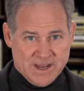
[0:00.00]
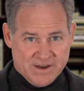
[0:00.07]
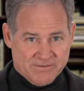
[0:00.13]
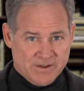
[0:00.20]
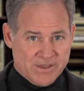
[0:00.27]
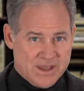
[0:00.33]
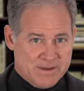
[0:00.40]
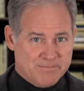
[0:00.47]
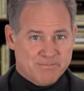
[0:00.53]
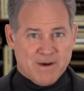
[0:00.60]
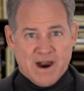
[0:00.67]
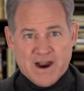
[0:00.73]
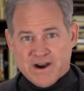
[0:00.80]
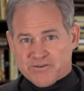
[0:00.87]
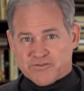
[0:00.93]
given the
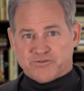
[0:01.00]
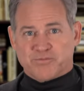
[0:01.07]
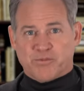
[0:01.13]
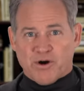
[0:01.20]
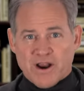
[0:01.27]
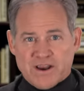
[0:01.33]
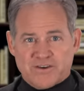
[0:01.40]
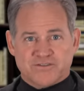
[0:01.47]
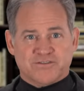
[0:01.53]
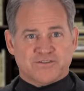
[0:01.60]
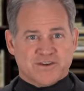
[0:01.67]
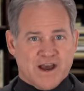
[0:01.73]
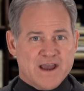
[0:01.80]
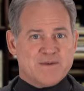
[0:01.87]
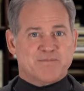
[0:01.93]
Myers-Briggs
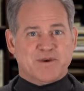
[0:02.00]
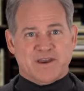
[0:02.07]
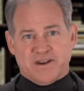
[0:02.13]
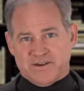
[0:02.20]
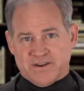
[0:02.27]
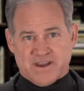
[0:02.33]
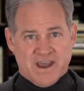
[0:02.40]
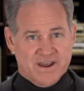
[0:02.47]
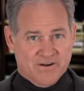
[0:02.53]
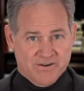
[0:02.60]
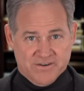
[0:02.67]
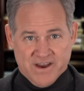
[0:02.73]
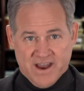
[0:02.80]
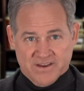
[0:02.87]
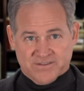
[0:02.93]
Type Indicator
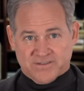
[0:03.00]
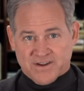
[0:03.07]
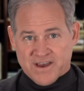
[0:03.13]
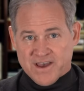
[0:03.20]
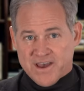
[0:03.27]
Test